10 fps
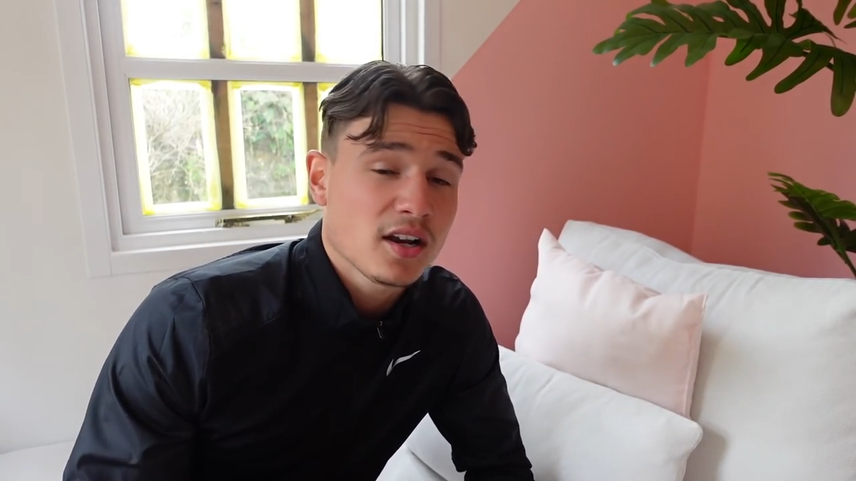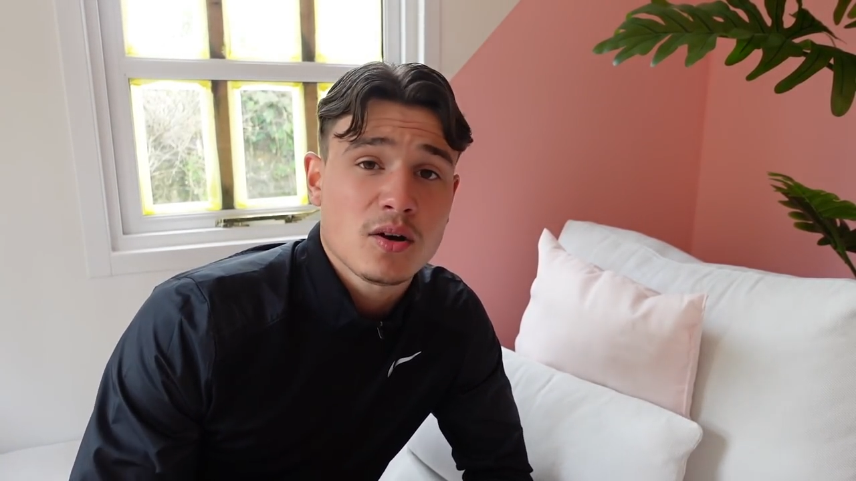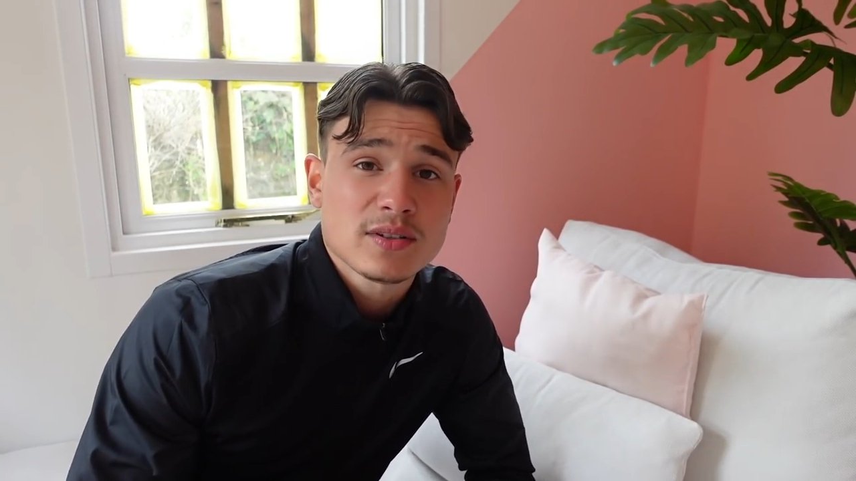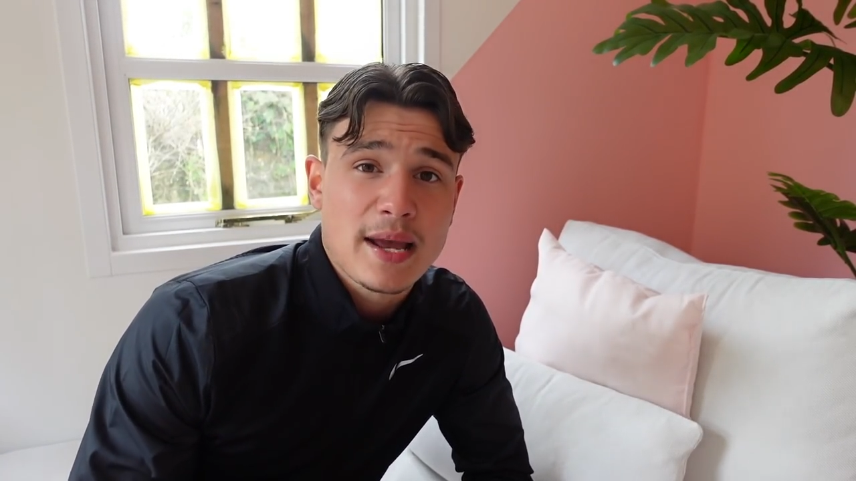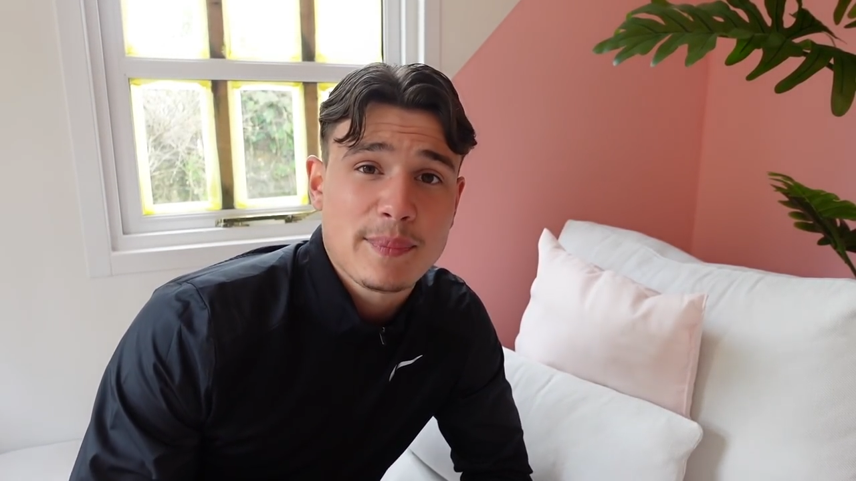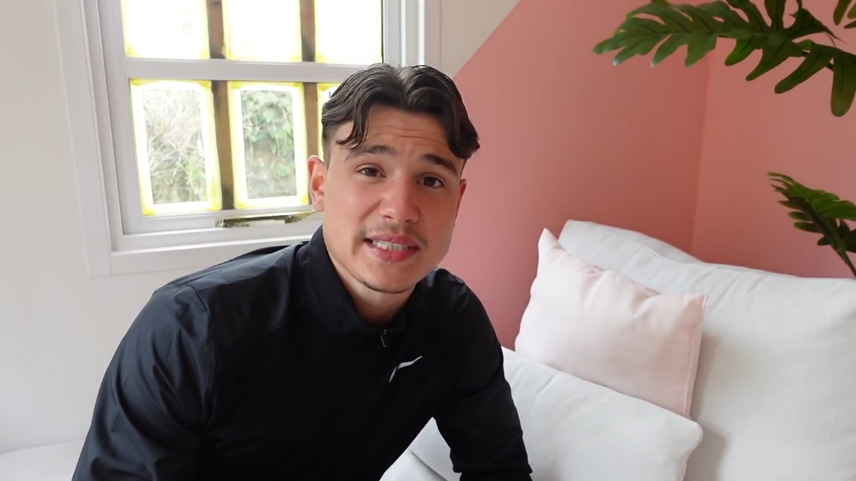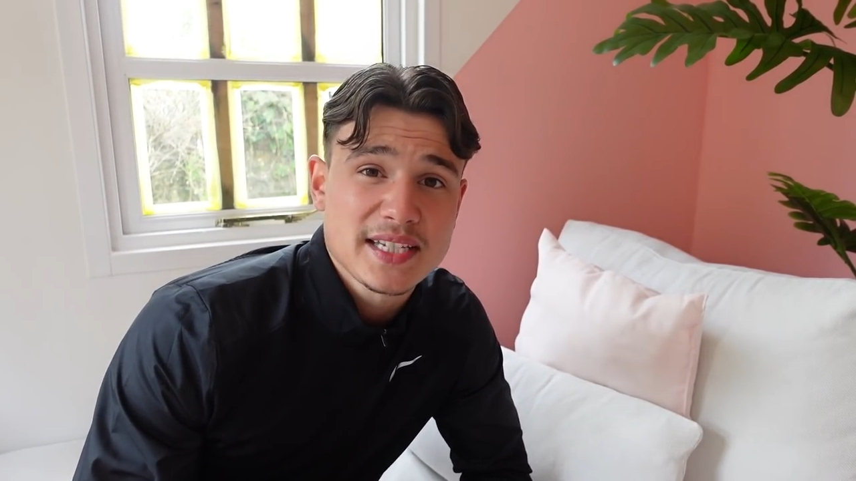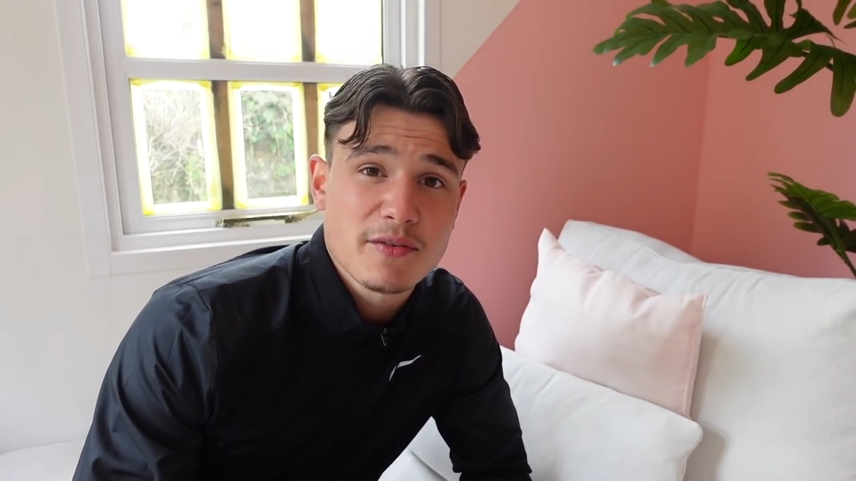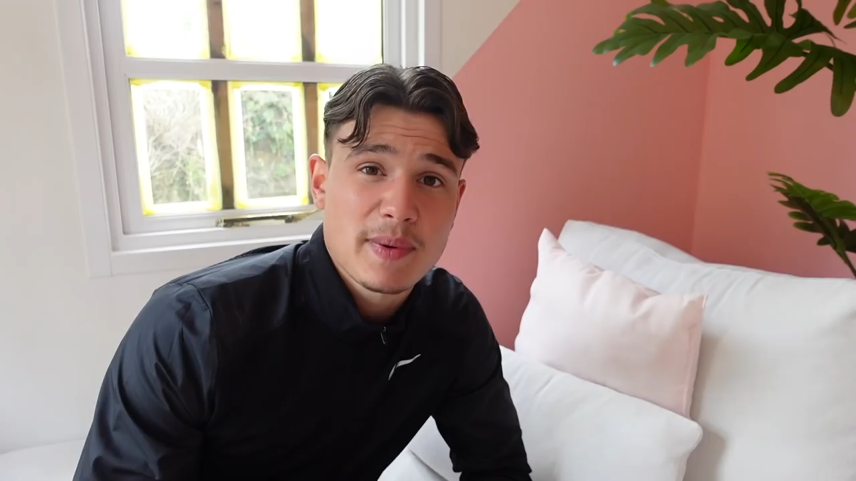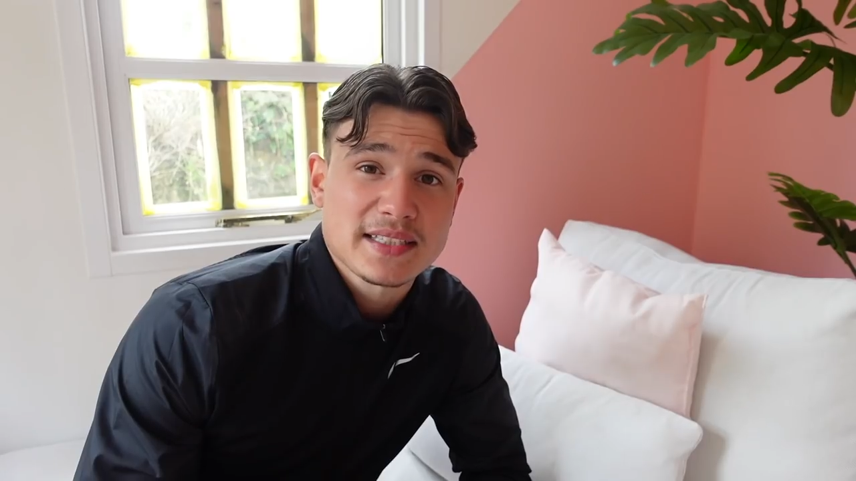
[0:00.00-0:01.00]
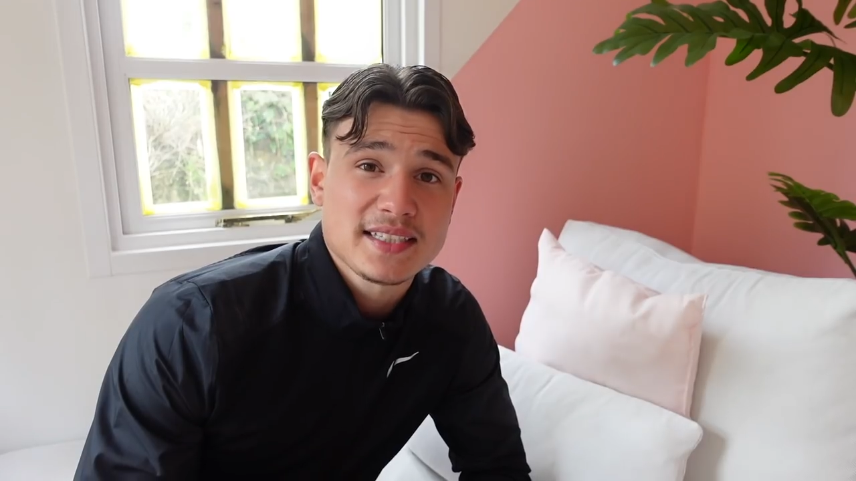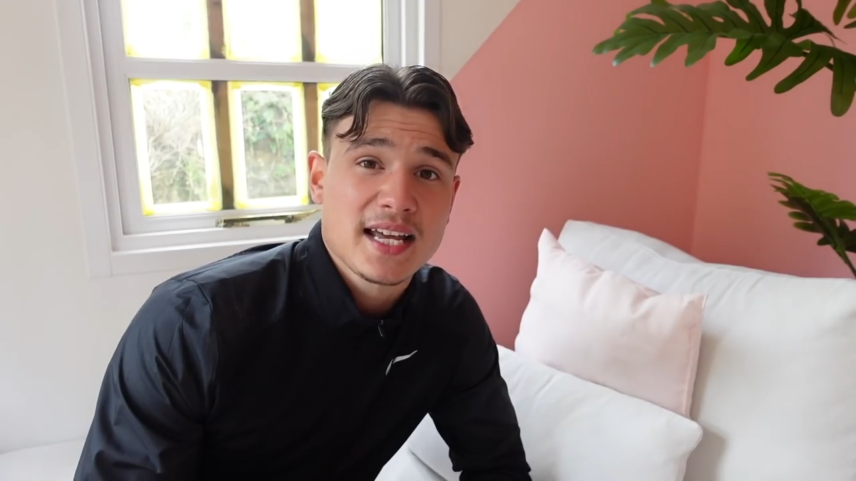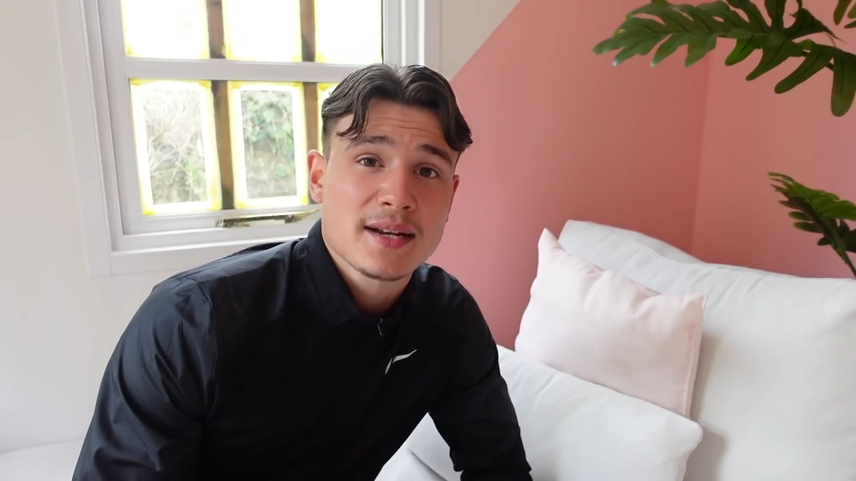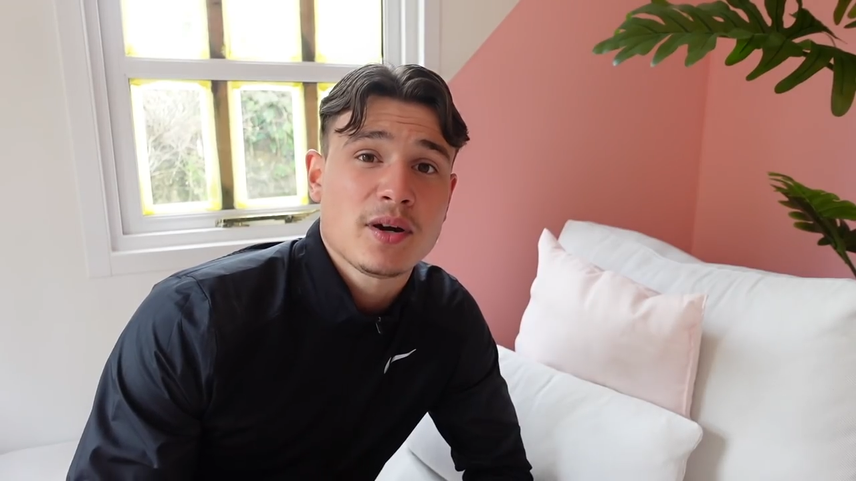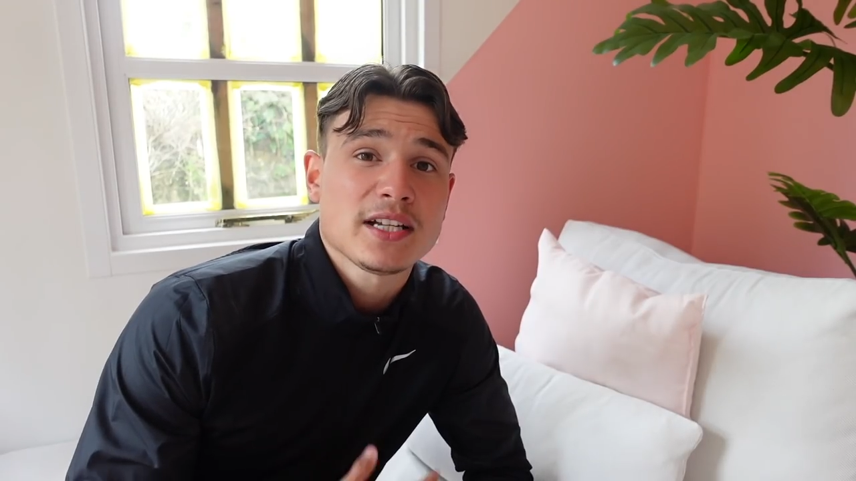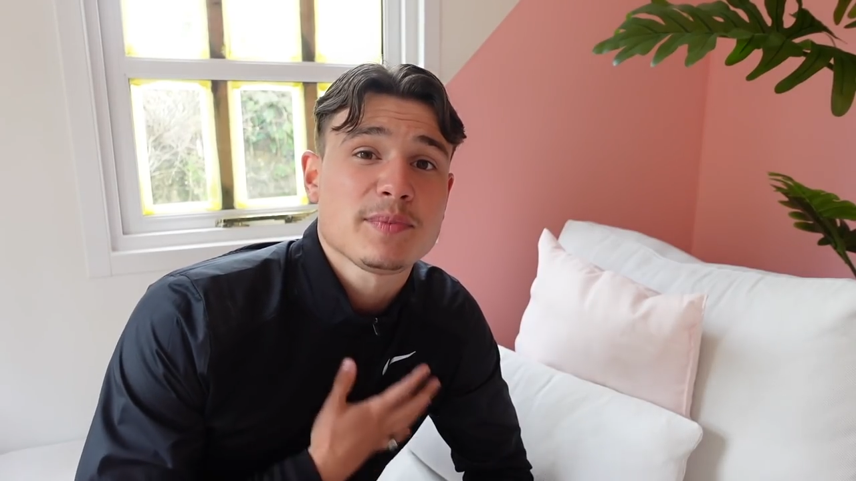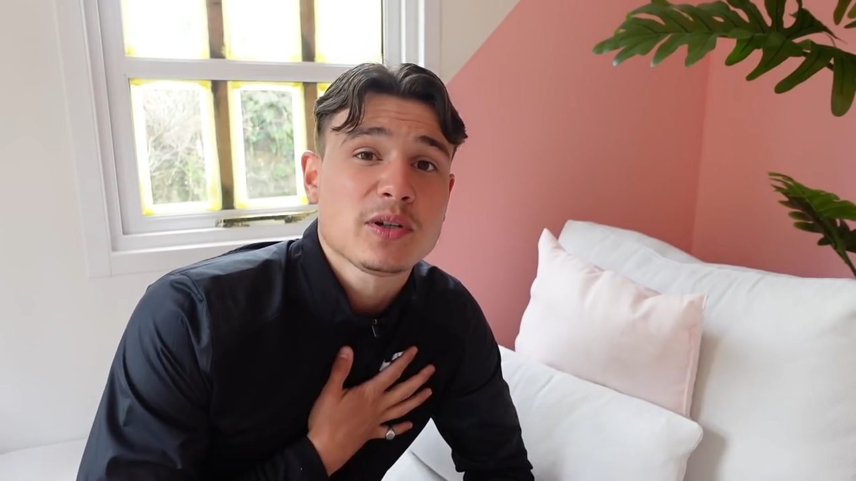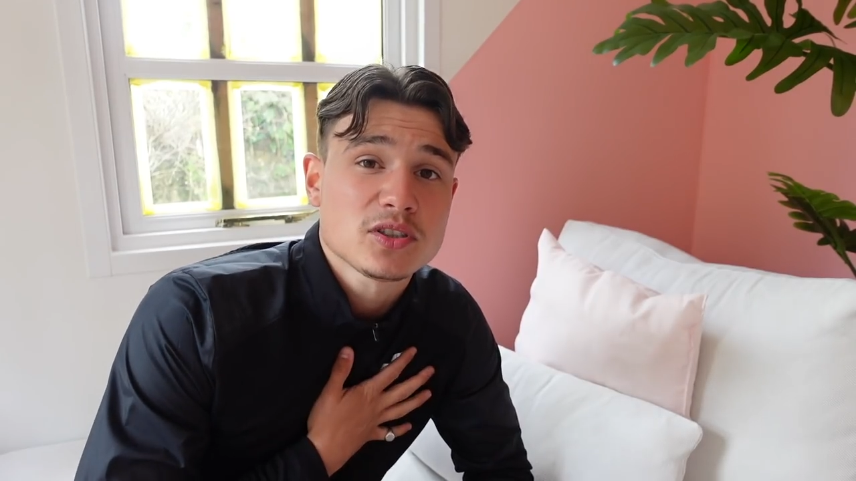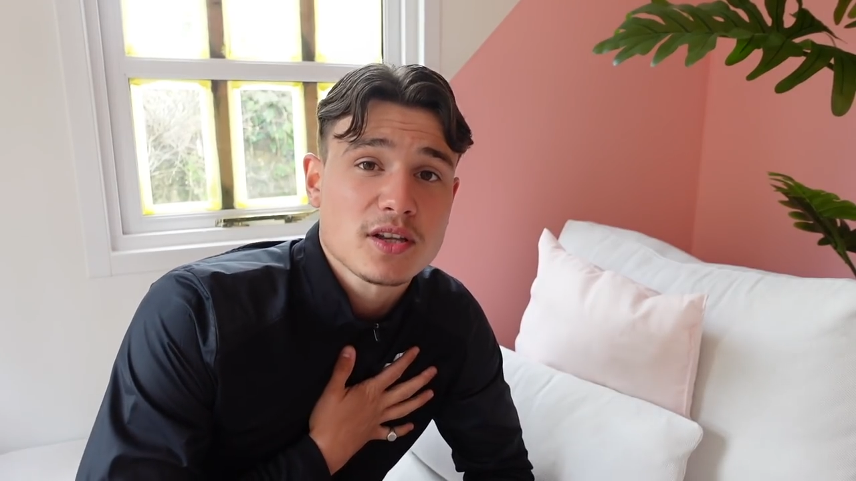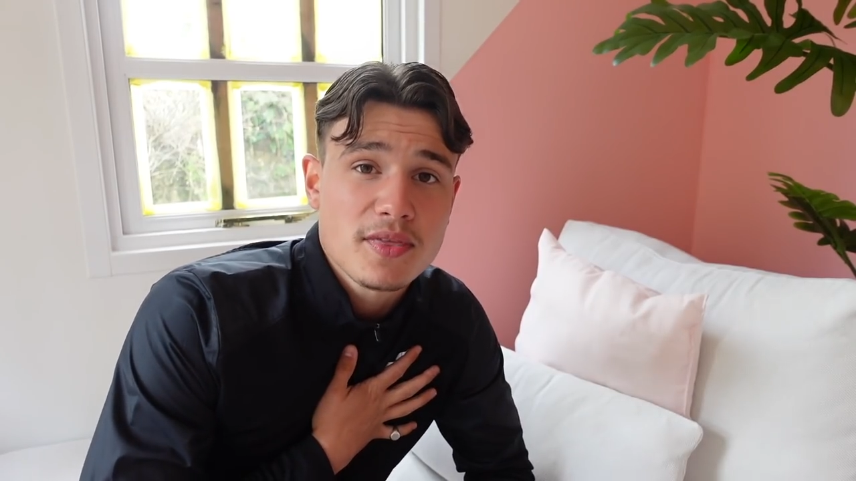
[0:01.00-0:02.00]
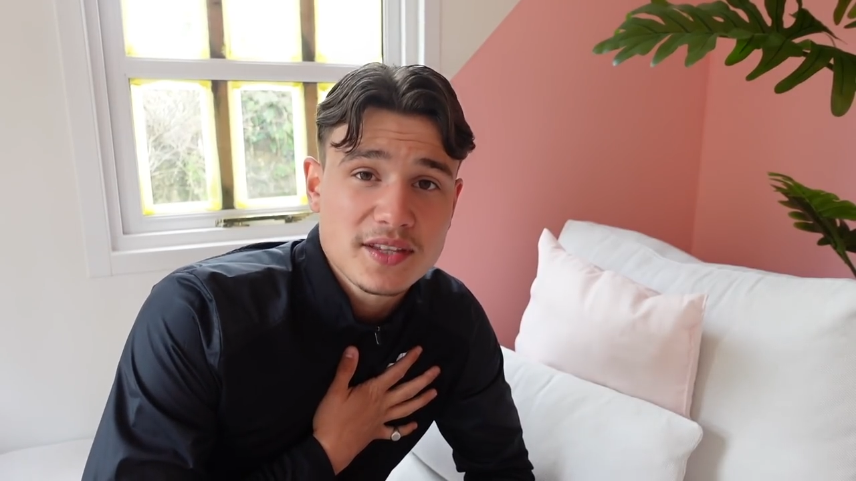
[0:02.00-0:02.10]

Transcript: and I was happy to give it back to Yiannimize because